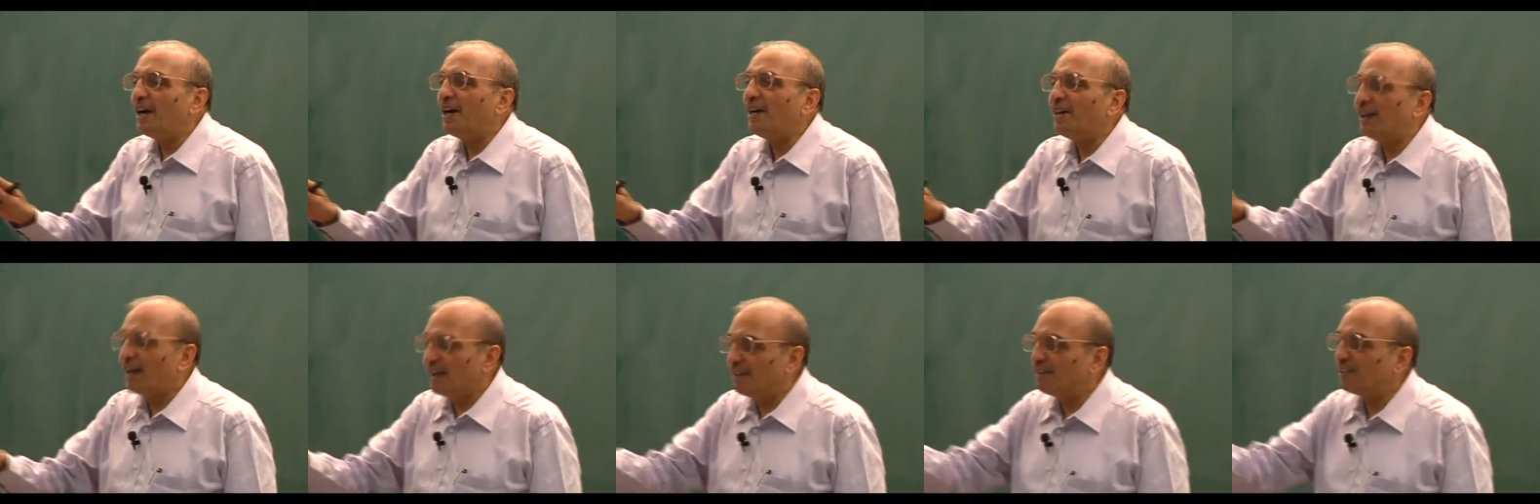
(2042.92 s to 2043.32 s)

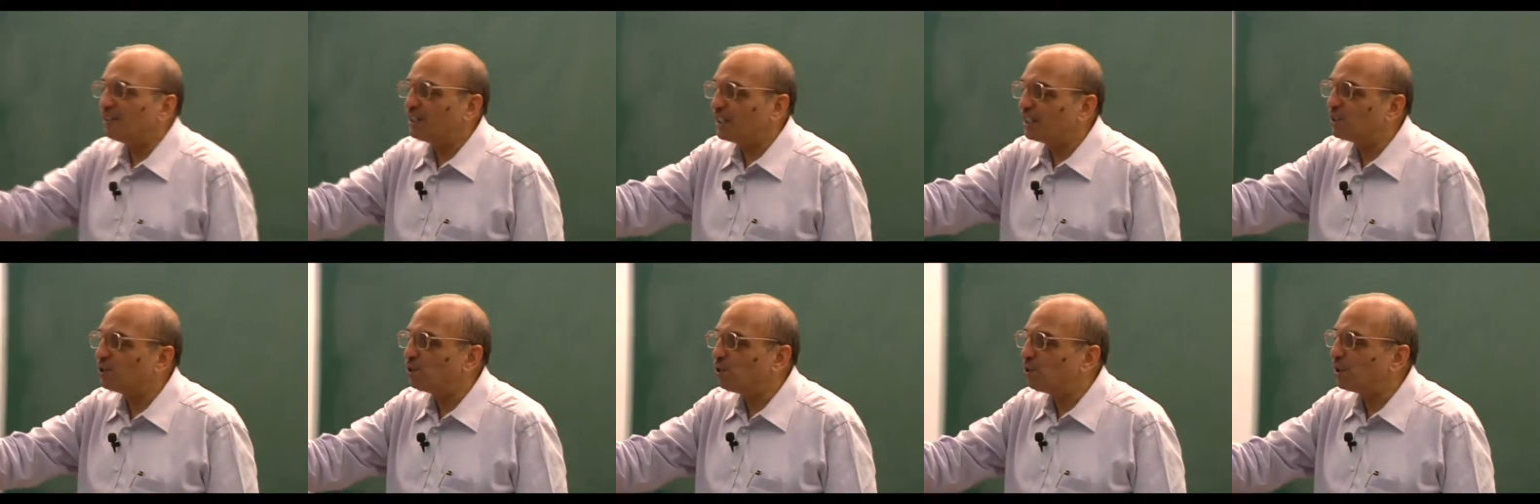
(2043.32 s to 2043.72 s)
I, I was
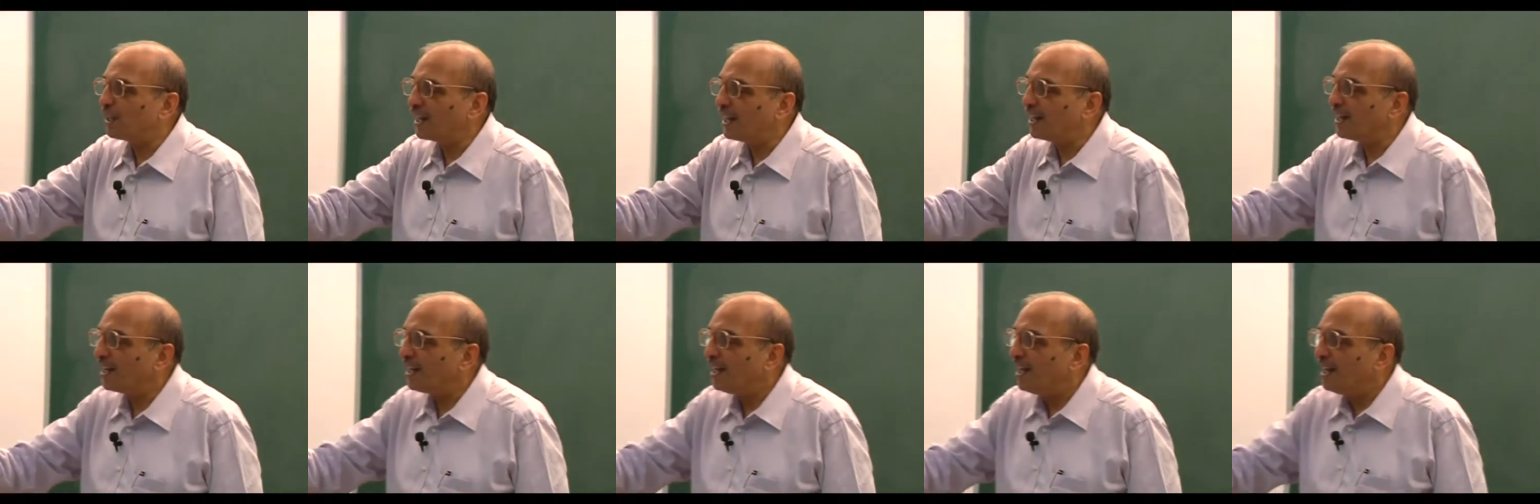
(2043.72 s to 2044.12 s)
just
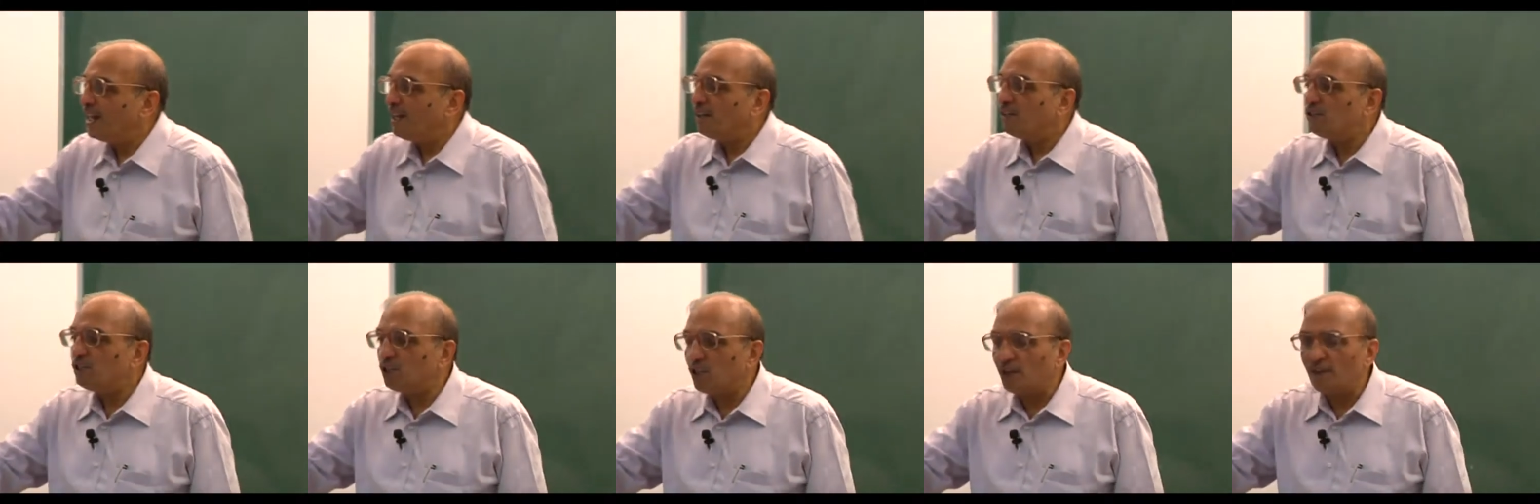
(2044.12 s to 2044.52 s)
joking.
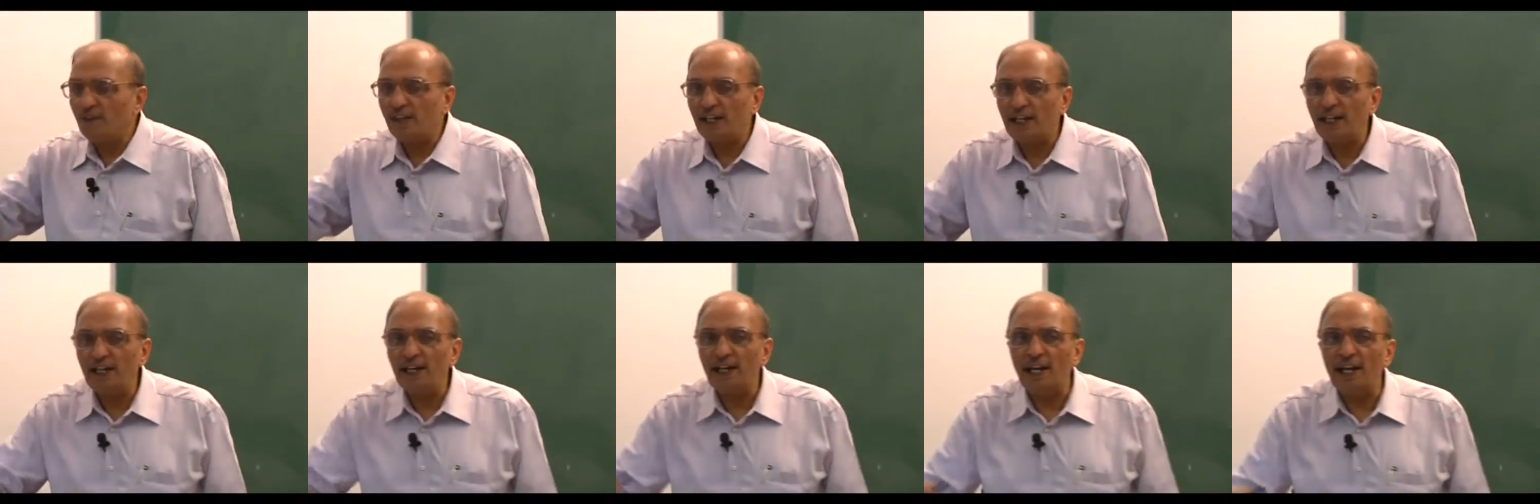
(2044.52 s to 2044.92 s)
You are
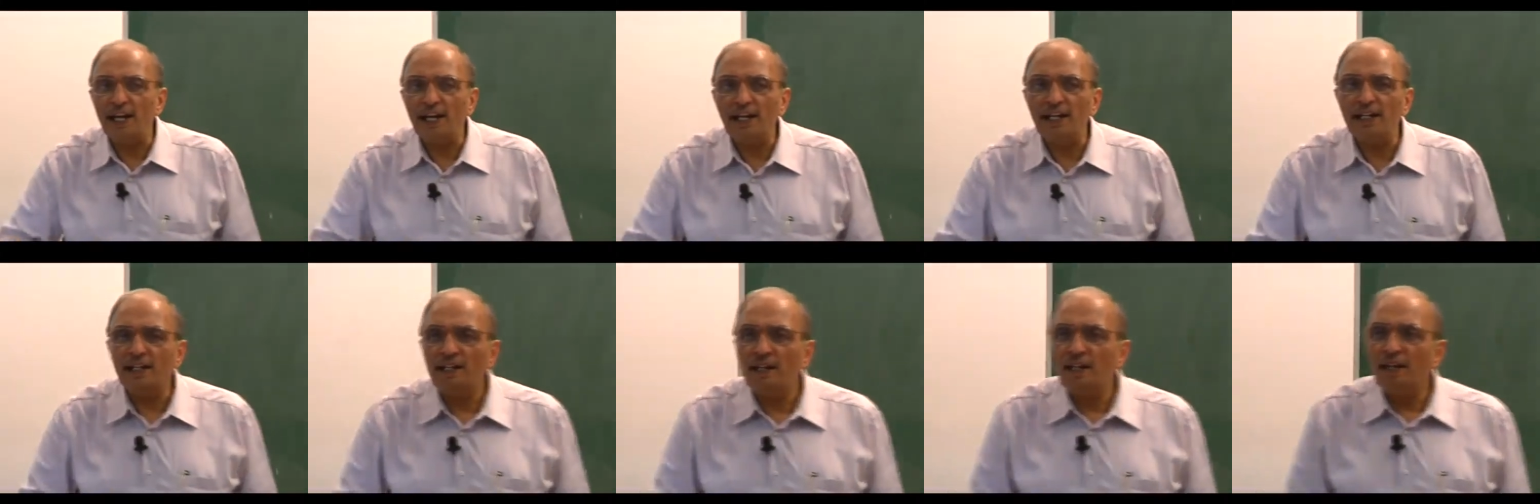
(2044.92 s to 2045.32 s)
very
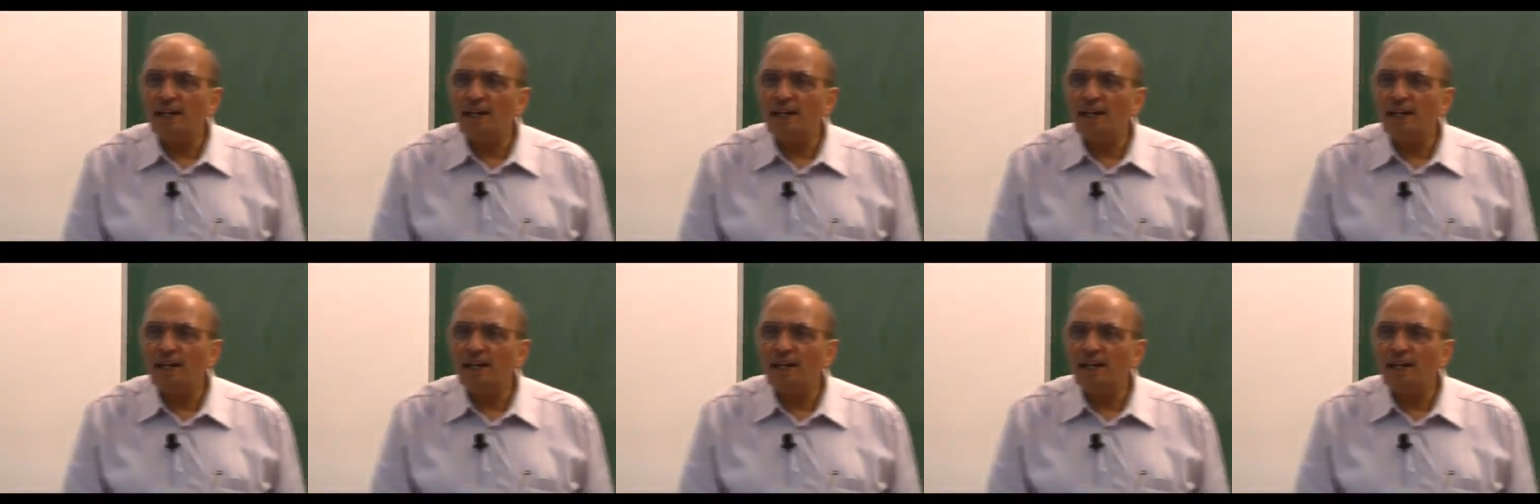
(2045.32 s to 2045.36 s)
right.